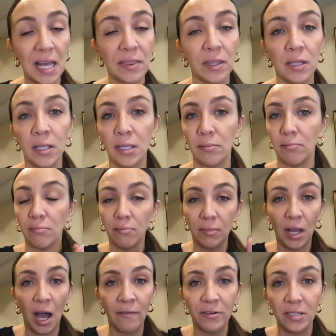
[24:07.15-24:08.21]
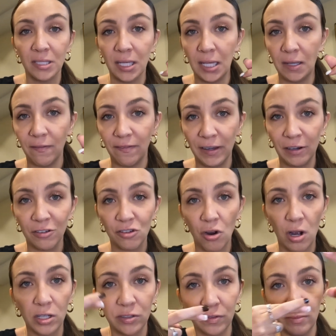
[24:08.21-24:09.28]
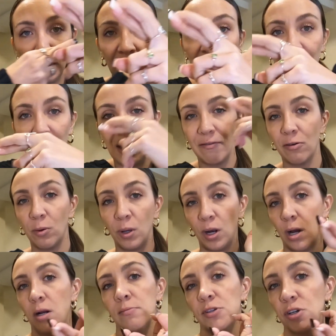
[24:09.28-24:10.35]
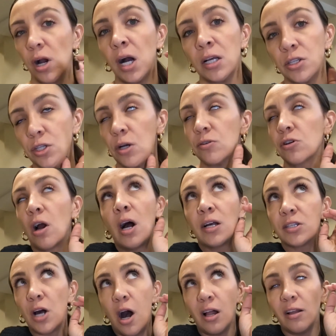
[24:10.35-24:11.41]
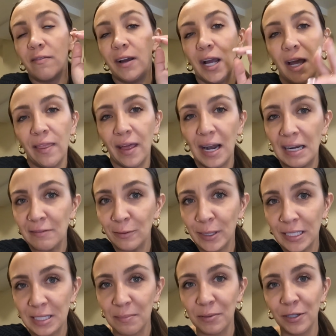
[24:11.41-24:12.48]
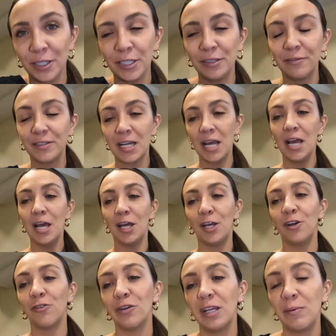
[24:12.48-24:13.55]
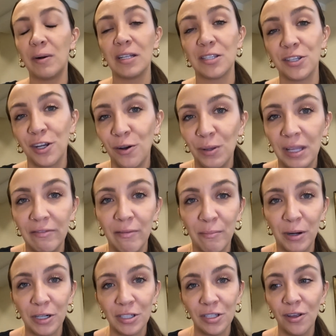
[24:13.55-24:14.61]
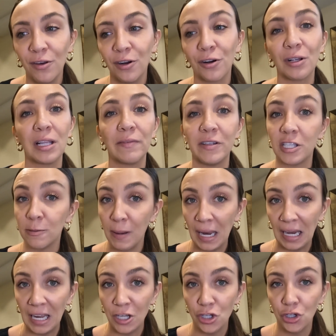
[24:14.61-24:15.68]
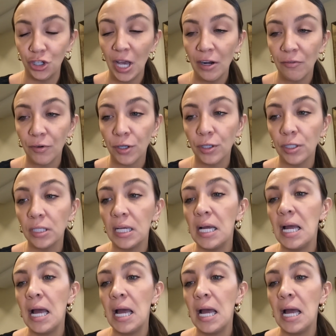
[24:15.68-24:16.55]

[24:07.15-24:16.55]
And obviously, fingers crossed for me, for everyone, arms crossed, toes crossed, all of it, that everyone gets approved who really wants to go live in Barcelona or live in Spain in general.